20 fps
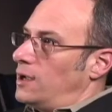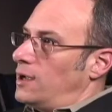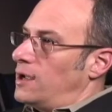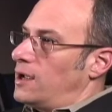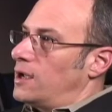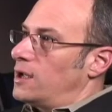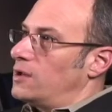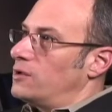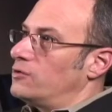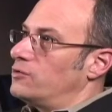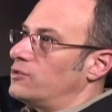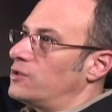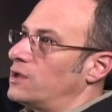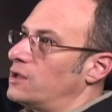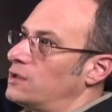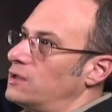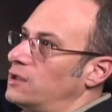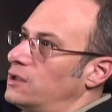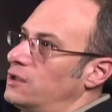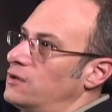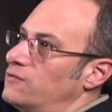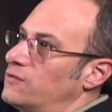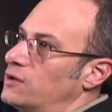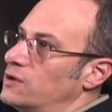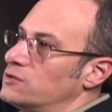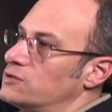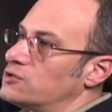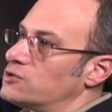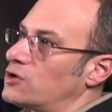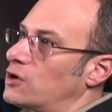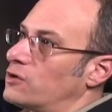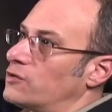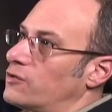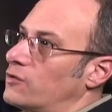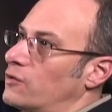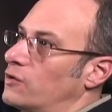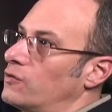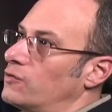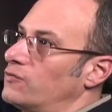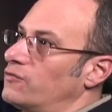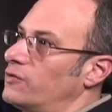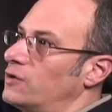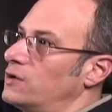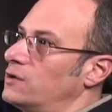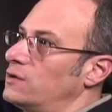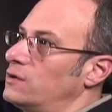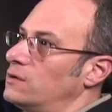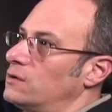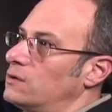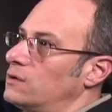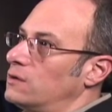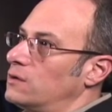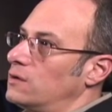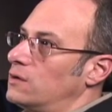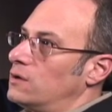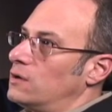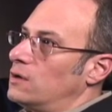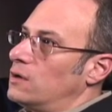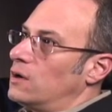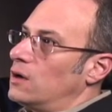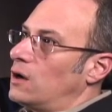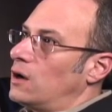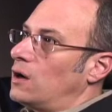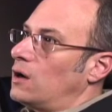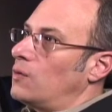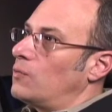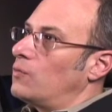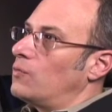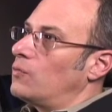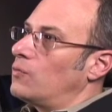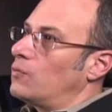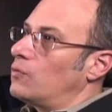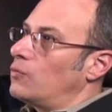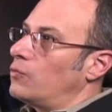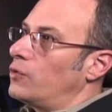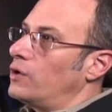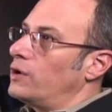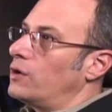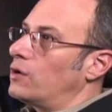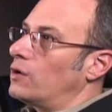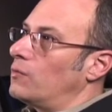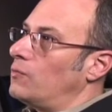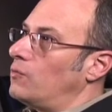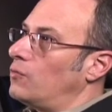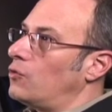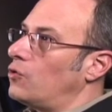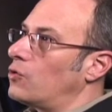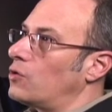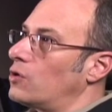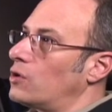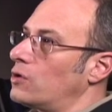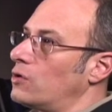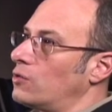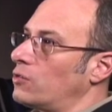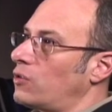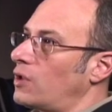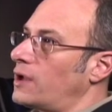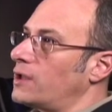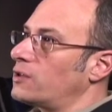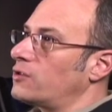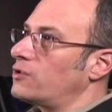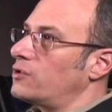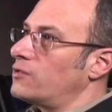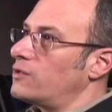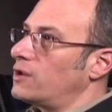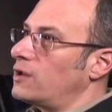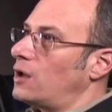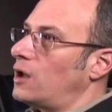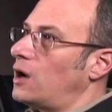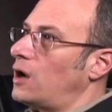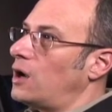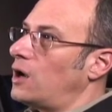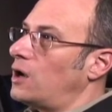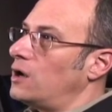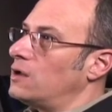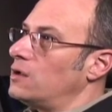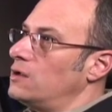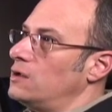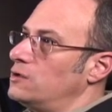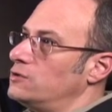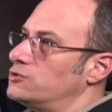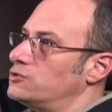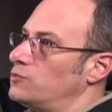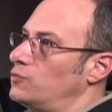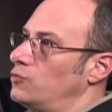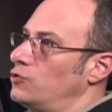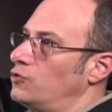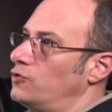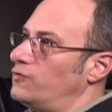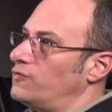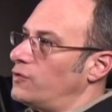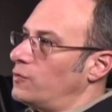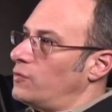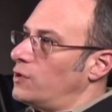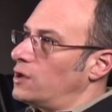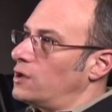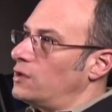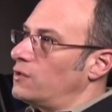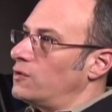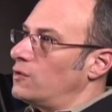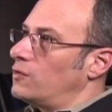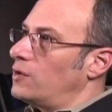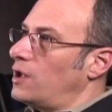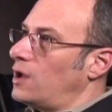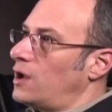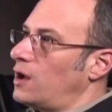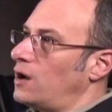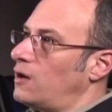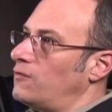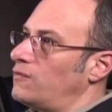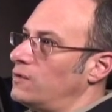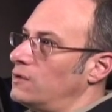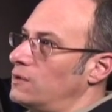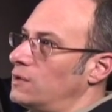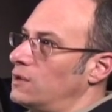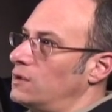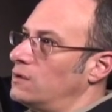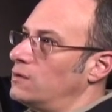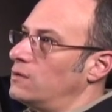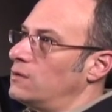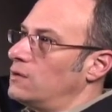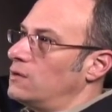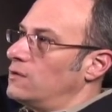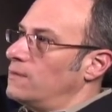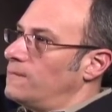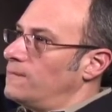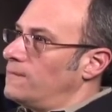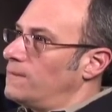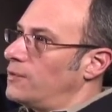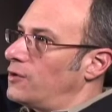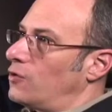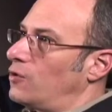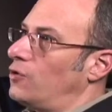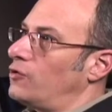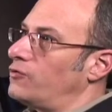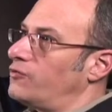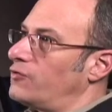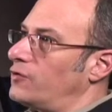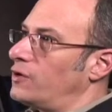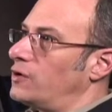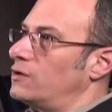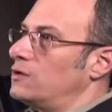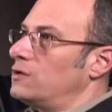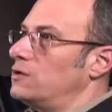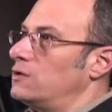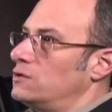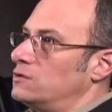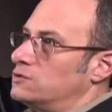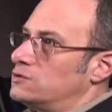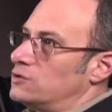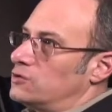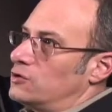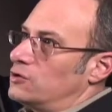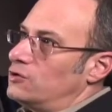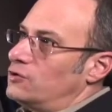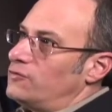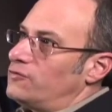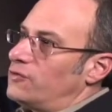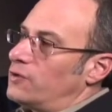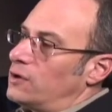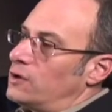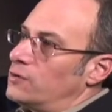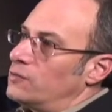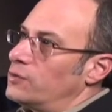and they leave and start their own fund, we are more likely than not to move the money that we have in their old fund to the new fund